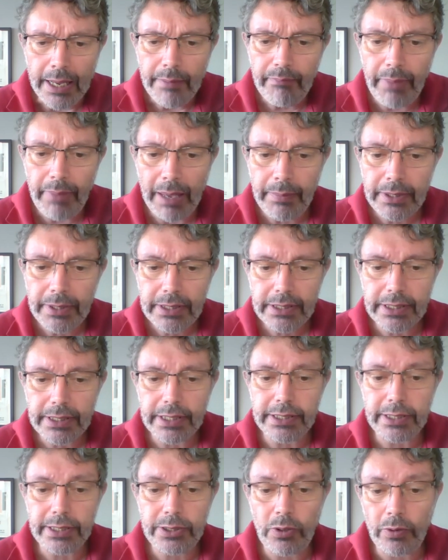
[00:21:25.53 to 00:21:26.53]
BEMIS
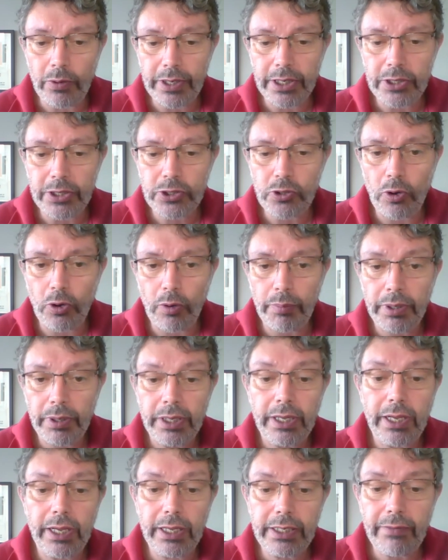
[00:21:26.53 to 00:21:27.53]
is a talking shop
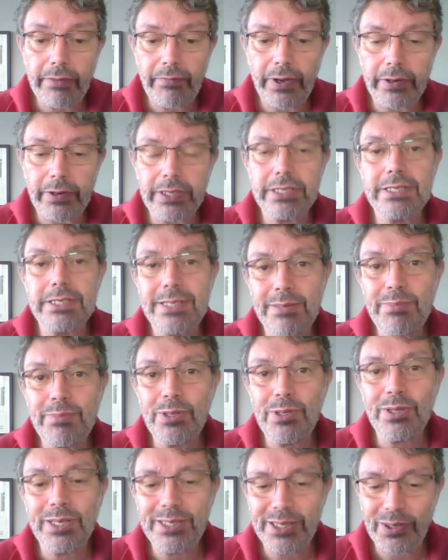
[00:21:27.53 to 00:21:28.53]
and a very
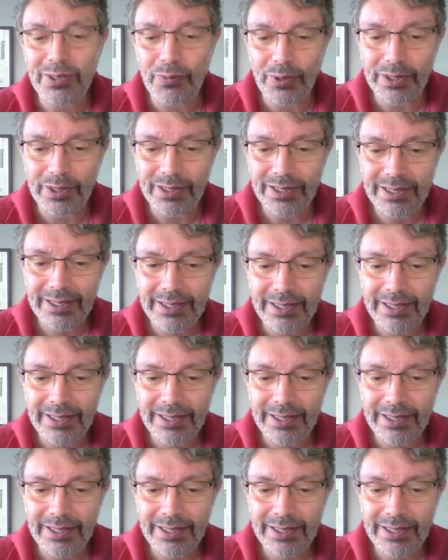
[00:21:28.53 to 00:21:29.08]
stimulating one,